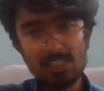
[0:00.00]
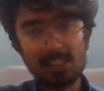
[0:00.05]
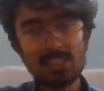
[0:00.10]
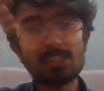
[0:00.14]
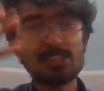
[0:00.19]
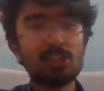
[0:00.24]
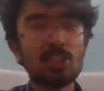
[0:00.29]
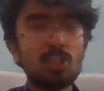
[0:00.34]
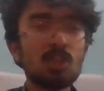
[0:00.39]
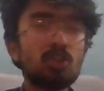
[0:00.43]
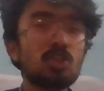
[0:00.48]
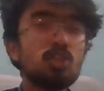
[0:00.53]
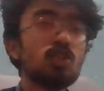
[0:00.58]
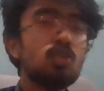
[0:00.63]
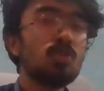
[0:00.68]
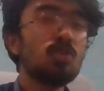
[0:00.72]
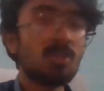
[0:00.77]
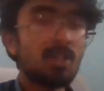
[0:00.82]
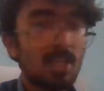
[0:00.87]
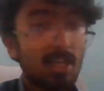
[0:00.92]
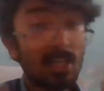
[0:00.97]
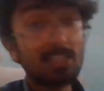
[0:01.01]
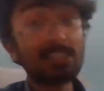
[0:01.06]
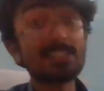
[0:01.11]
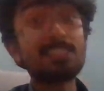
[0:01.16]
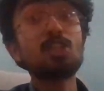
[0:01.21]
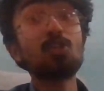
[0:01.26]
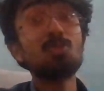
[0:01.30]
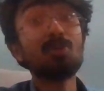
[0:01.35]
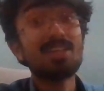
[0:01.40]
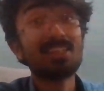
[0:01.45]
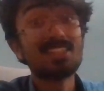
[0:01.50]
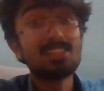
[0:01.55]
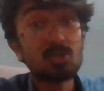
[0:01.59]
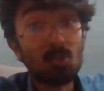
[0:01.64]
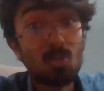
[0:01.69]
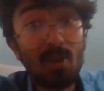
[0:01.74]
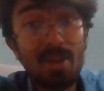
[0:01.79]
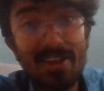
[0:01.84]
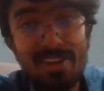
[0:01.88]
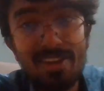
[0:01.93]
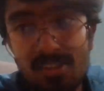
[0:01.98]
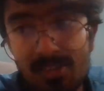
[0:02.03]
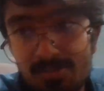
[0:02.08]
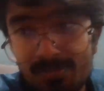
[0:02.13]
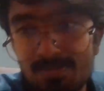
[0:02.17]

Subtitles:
See you soon. See you next week.